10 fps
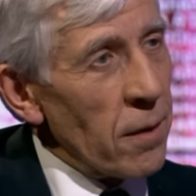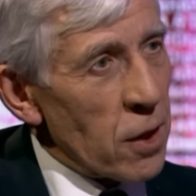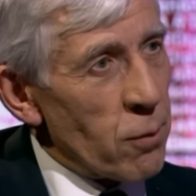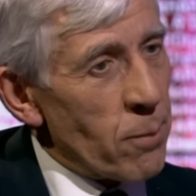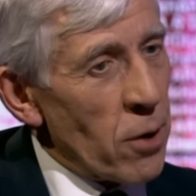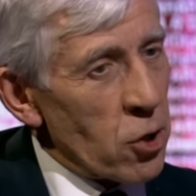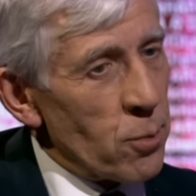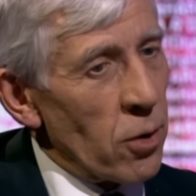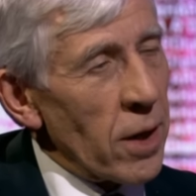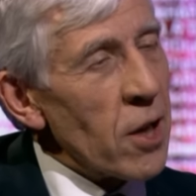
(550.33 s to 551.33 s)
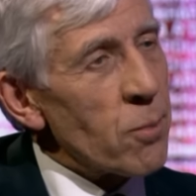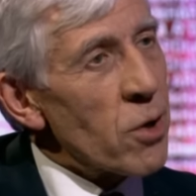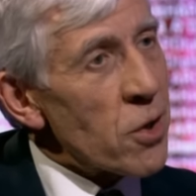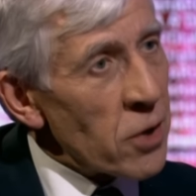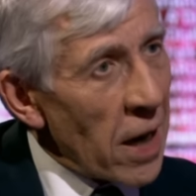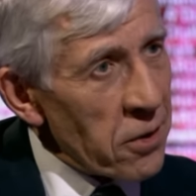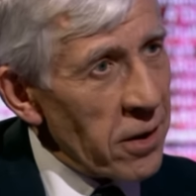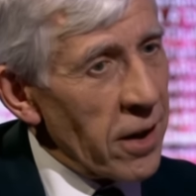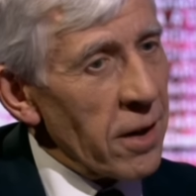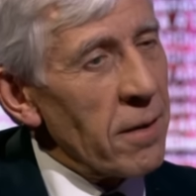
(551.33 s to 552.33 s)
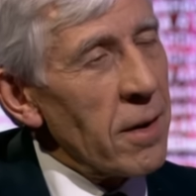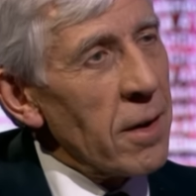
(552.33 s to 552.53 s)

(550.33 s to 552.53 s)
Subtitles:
this rapprochement is precisely